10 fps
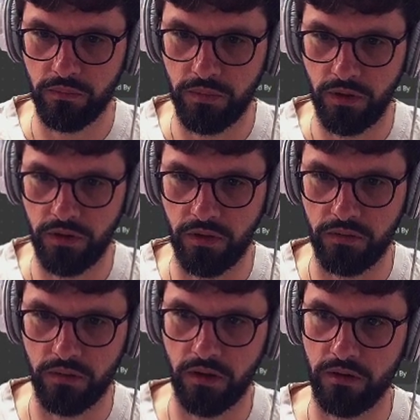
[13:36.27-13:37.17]

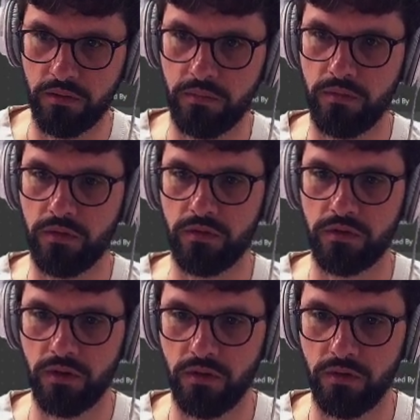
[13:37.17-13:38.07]
0.01,
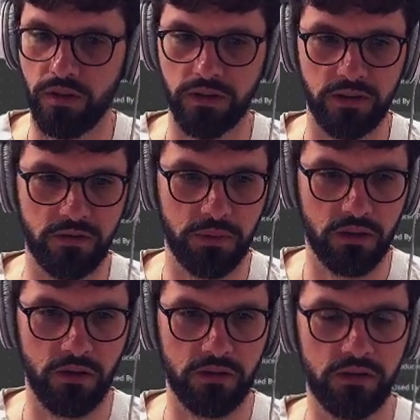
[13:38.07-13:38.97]
so this is
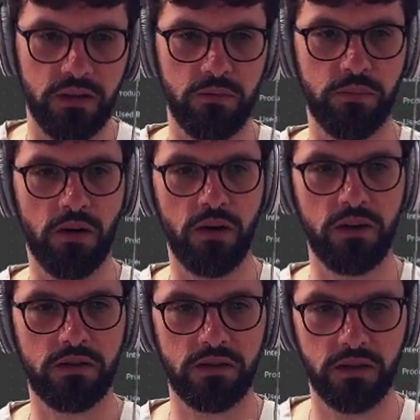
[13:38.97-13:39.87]
because the
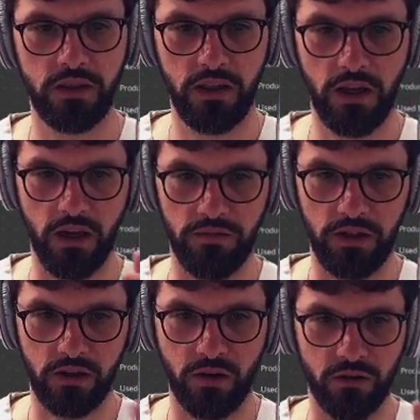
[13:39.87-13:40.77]
points are
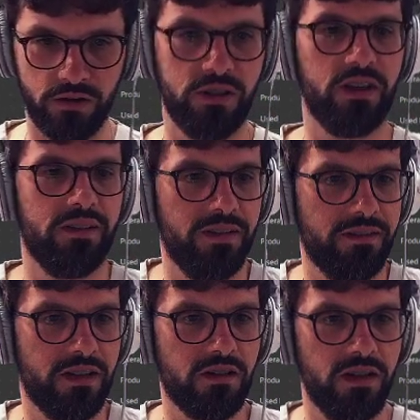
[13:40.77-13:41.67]
very close to each other,
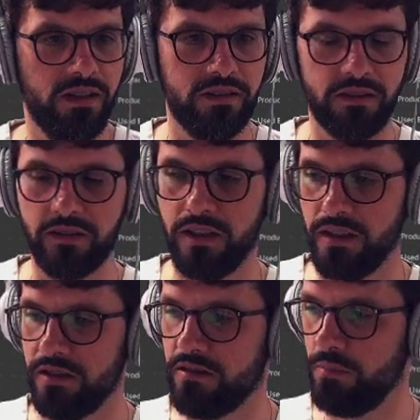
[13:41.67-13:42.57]
essentially. This
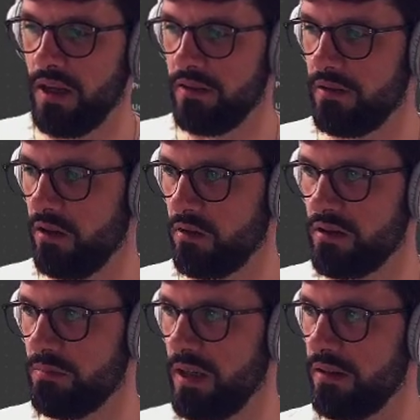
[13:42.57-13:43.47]
space, the local
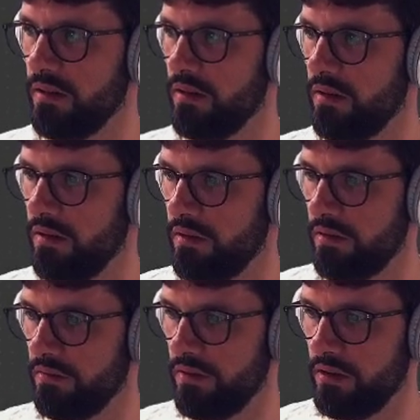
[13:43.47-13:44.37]
space, is
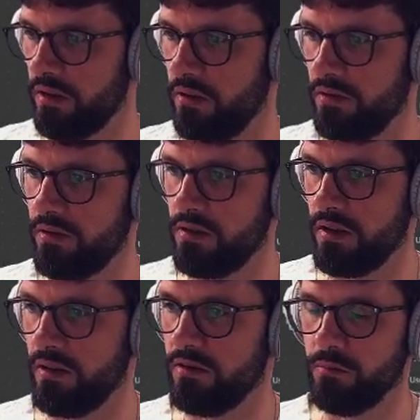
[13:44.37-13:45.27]
very close to each
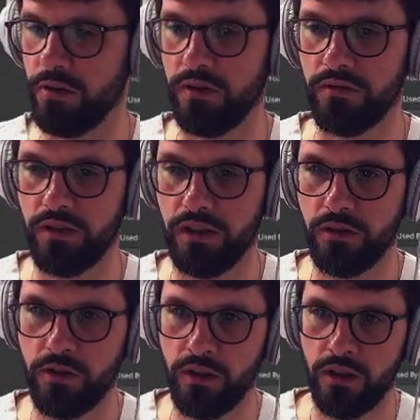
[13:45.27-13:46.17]
other, the points, right?
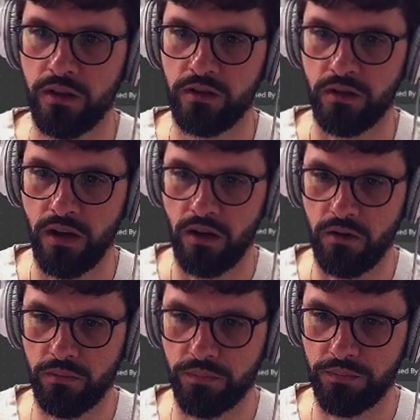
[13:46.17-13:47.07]
So now,